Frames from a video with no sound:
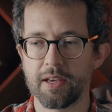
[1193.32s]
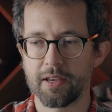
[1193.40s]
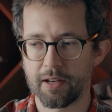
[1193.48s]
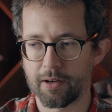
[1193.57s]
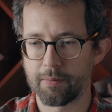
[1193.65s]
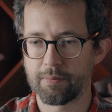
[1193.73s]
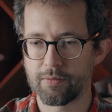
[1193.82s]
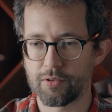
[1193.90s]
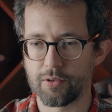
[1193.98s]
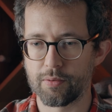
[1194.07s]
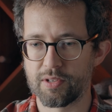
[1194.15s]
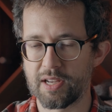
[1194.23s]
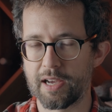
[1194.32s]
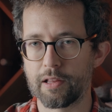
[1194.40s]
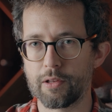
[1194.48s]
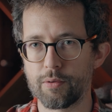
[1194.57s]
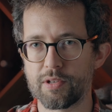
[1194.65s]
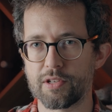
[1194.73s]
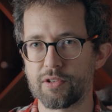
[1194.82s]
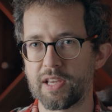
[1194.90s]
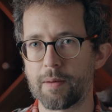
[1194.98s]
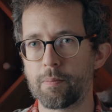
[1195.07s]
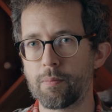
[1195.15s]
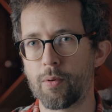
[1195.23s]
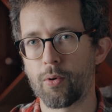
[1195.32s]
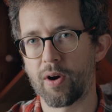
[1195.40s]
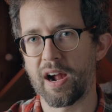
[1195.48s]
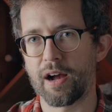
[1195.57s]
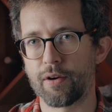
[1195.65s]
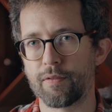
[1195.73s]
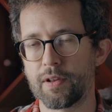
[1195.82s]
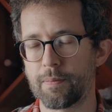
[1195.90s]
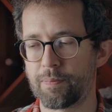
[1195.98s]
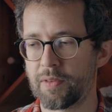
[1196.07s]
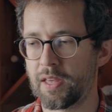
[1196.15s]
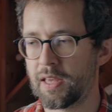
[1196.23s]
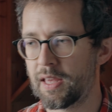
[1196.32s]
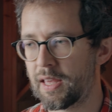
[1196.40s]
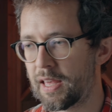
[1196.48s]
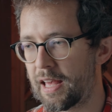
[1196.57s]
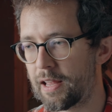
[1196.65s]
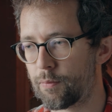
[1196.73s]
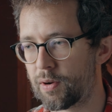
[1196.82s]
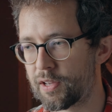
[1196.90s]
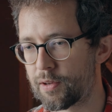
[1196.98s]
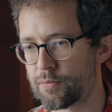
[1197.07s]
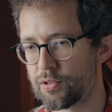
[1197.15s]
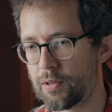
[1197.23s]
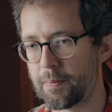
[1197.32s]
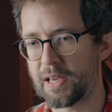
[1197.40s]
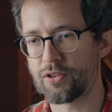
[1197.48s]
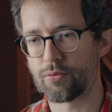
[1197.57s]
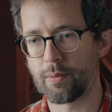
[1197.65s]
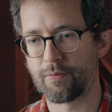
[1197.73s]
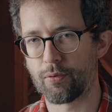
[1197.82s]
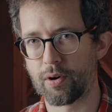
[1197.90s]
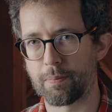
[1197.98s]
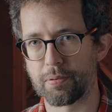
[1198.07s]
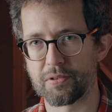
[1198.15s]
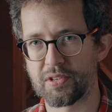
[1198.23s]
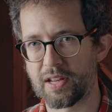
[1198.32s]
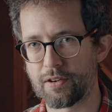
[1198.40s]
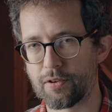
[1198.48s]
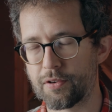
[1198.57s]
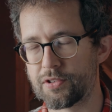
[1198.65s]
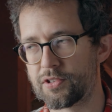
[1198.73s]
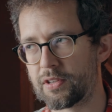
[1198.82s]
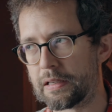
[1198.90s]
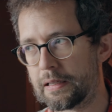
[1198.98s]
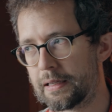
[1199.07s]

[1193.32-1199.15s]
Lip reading: to dilute it, to get more out of it. And when it comes to the mainstream 40%ers,